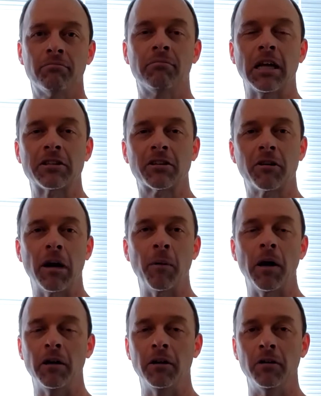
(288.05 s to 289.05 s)
that's a great
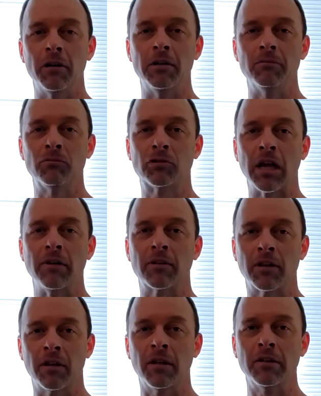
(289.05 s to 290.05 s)
way to do it. Saves
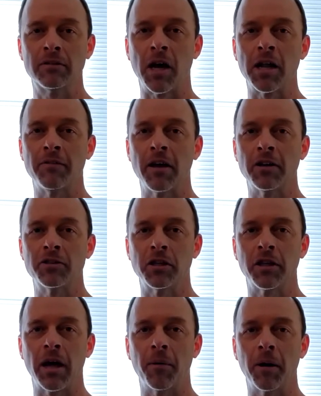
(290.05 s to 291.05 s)
a ton of energy
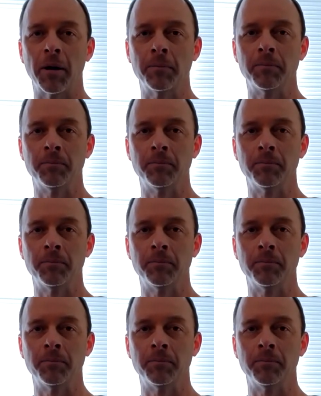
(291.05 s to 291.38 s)
that way.